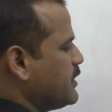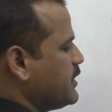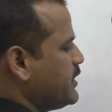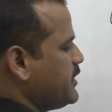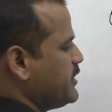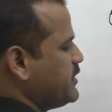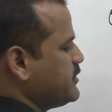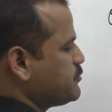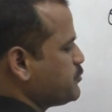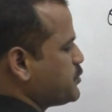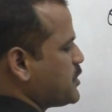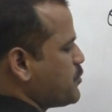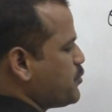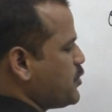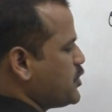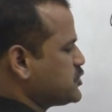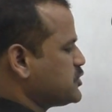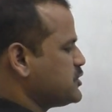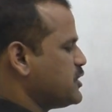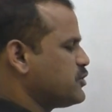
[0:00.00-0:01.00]
is
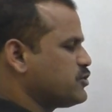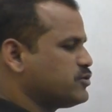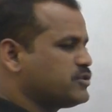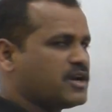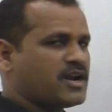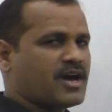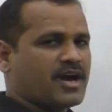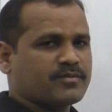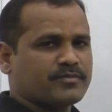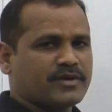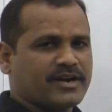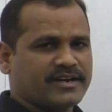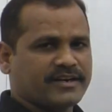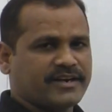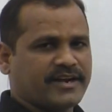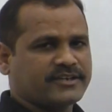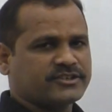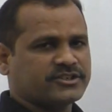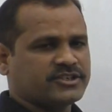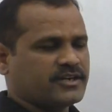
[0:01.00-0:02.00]
proportional to the normal
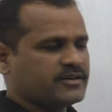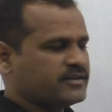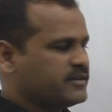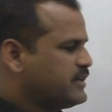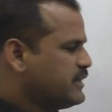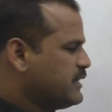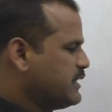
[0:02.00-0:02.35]
reaction,